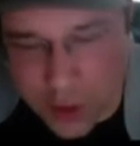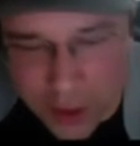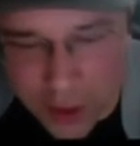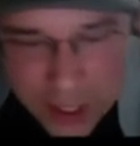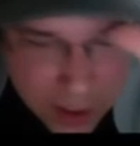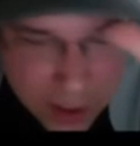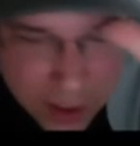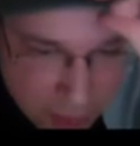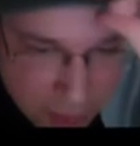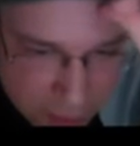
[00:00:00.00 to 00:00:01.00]
me, and I think a lot
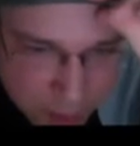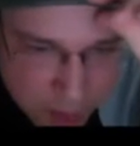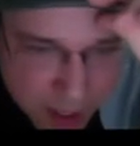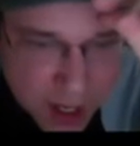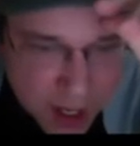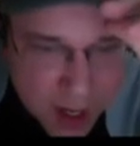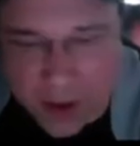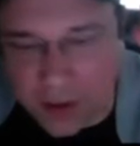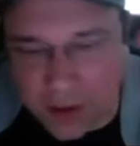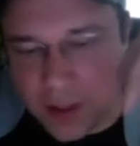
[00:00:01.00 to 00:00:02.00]
of people this year,
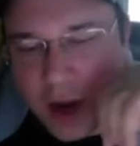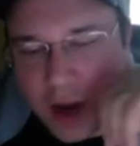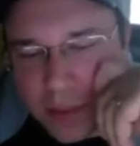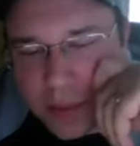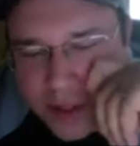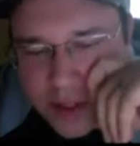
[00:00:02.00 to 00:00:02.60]
Miles Turner.